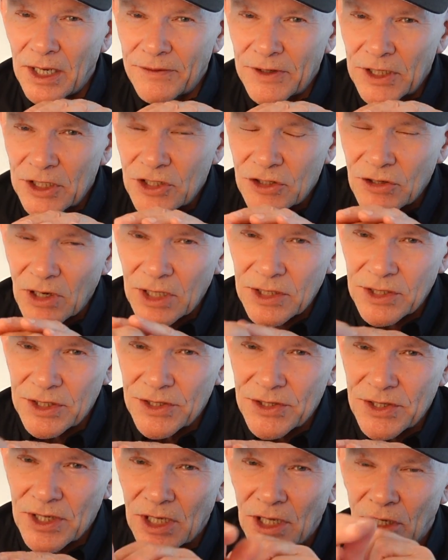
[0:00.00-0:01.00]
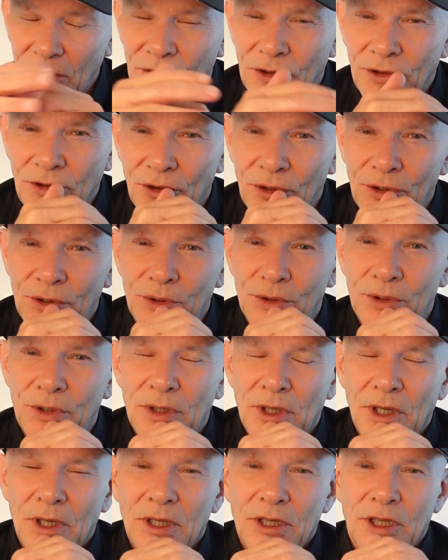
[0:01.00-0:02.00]
And the instruction is to go
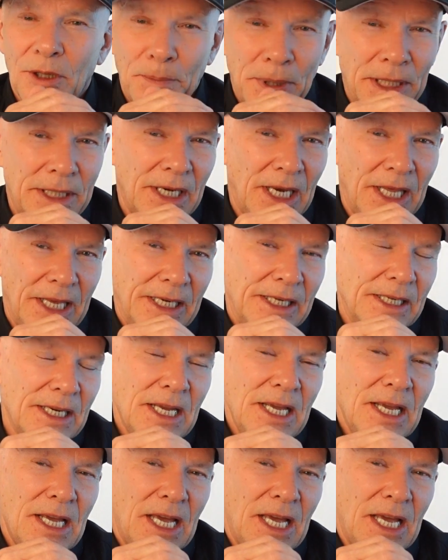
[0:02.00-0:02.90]
through the pit lane.